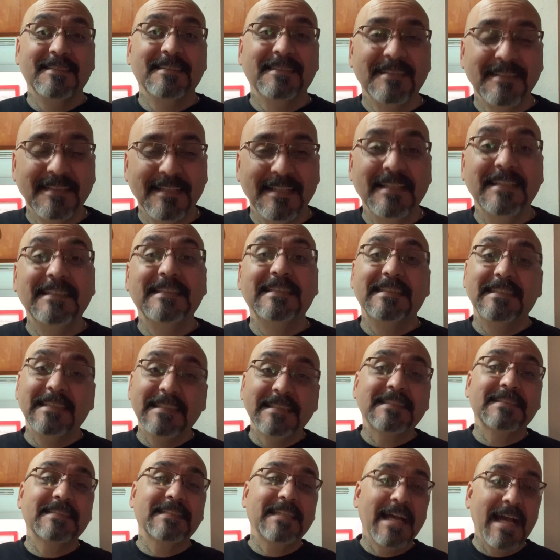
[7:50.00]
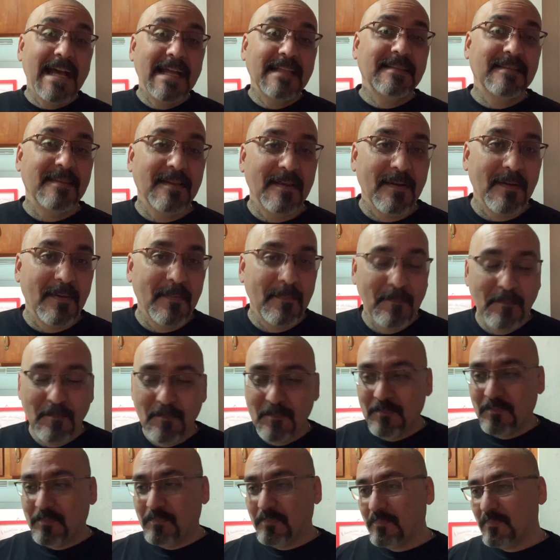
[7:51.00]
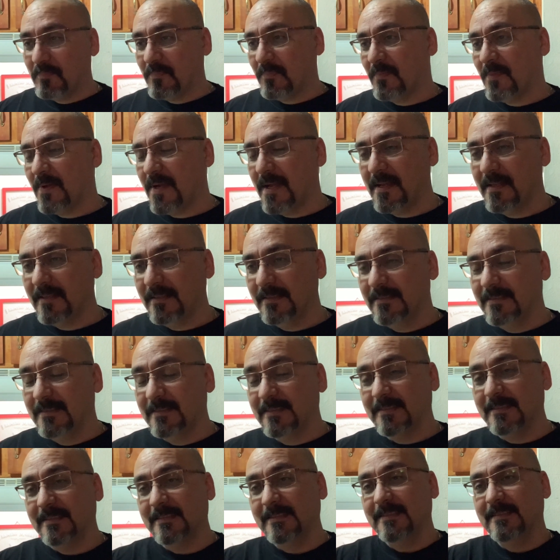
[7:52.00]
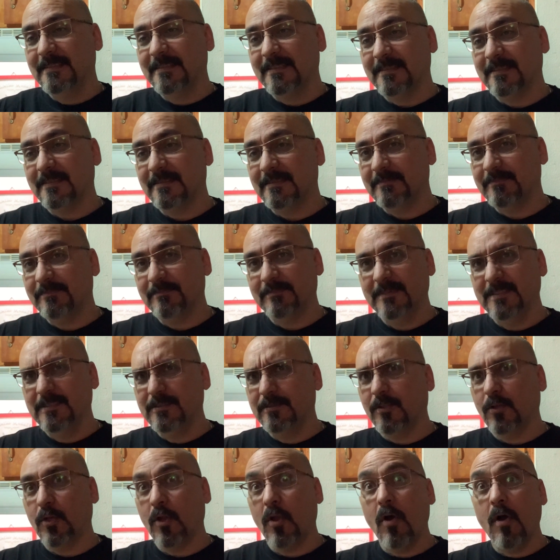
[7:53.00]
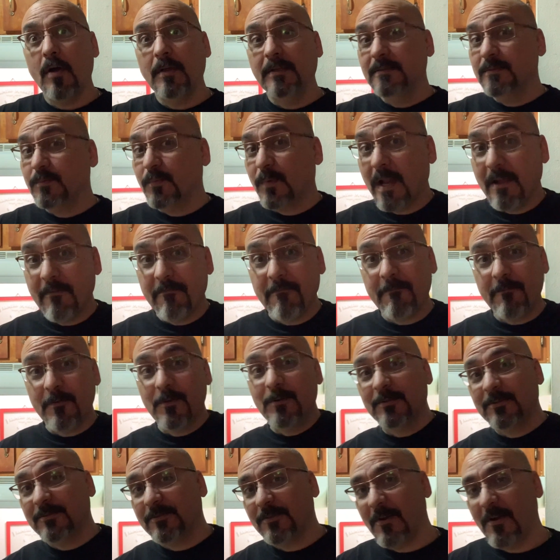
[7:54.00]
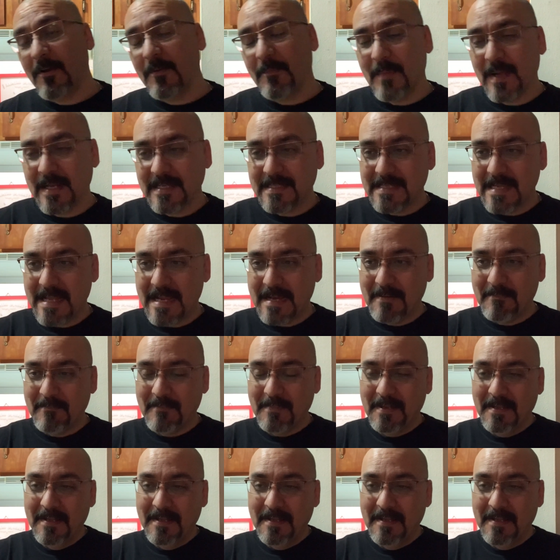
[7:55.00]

he just got there, right? This is a long, this is when I first started my time.